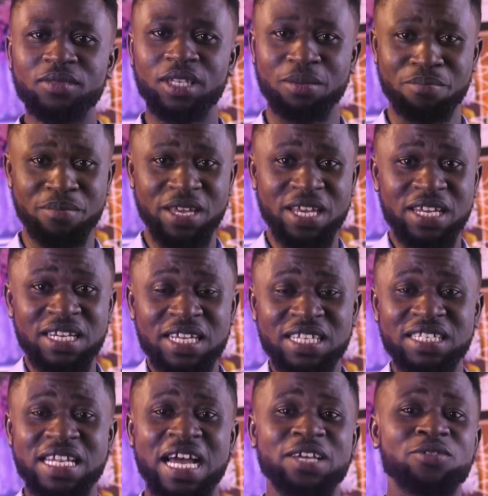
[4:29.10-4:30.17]

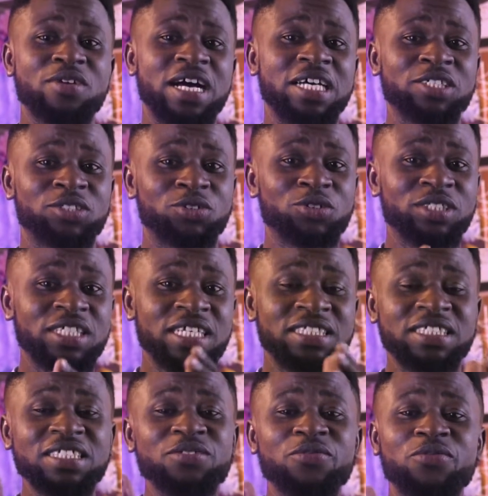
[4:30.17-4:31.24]
Meaning that you are
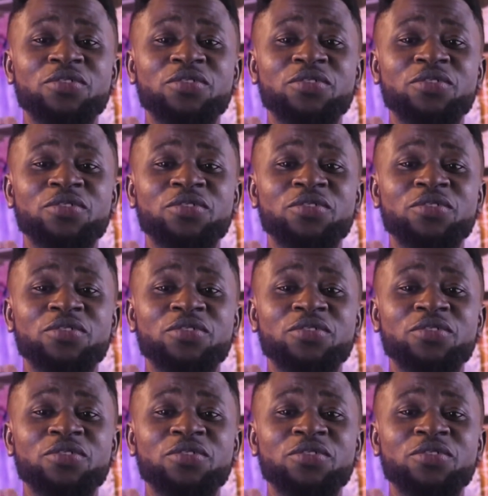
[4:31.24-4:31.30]
associating